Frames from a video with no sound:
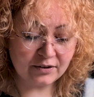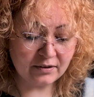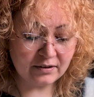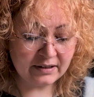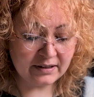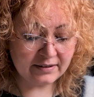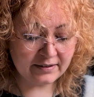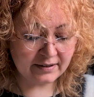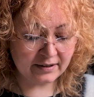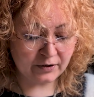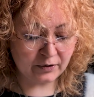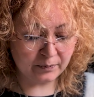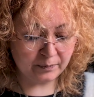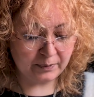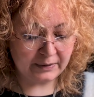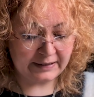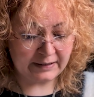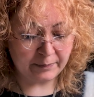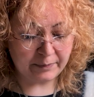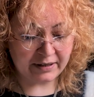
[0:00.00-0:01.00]
not only it's
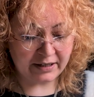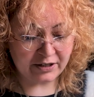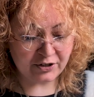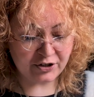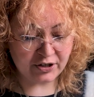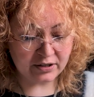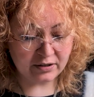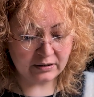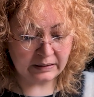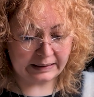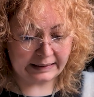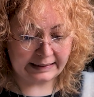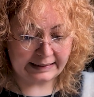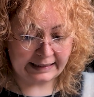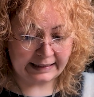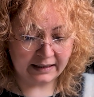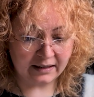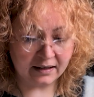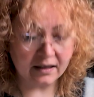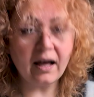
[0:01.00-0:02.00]
incomplete, but I genuinely
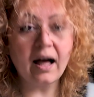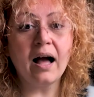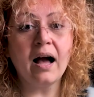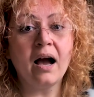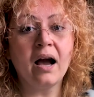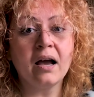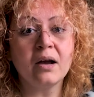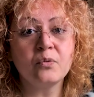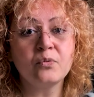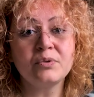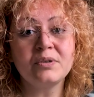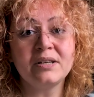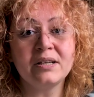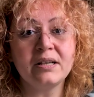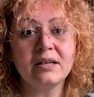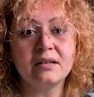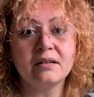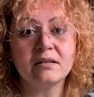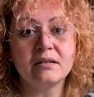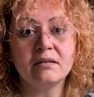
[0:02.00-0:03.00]
think I would
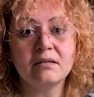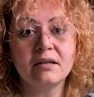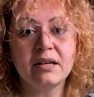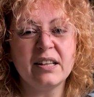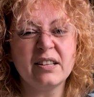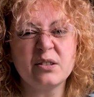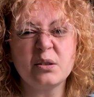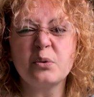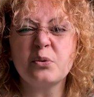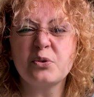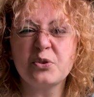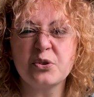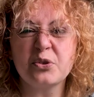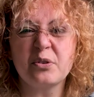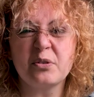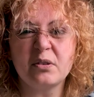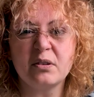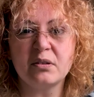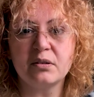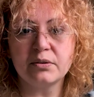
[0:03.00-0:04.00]
need its own
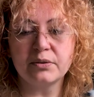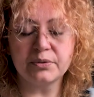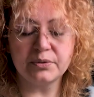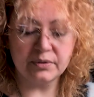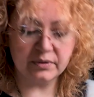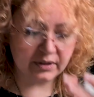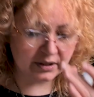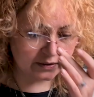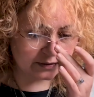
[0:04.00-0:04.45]
journal to do